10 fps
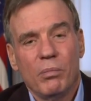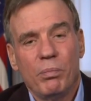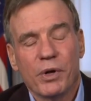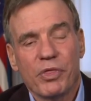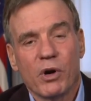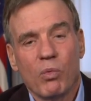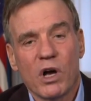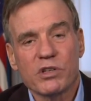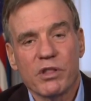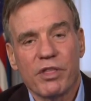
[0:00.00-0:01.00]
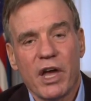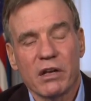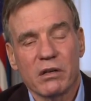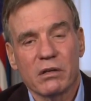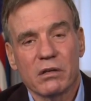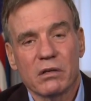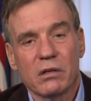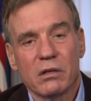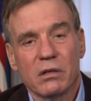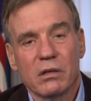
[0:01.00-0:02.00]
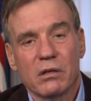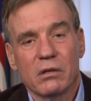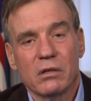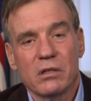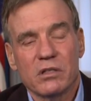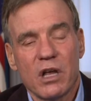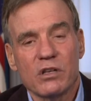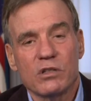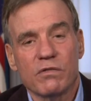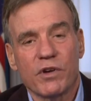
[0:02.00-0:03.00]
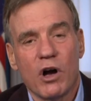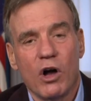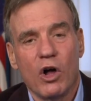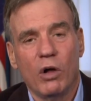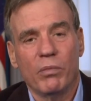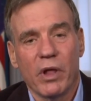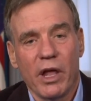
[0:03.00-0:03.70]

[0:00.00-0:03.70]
but there wasn't that sense of calm